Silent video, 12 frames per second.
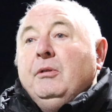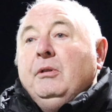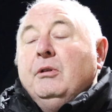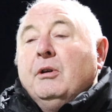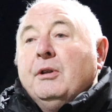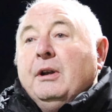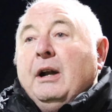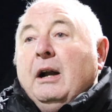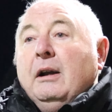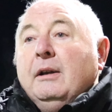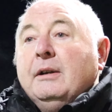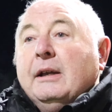Northern
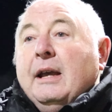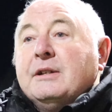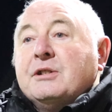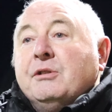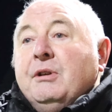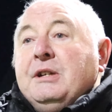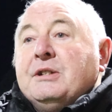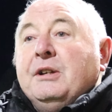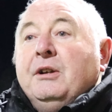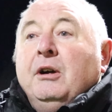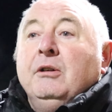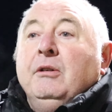Ireland against Greece
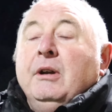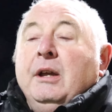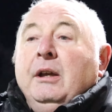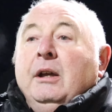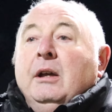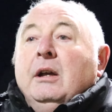and Hungary.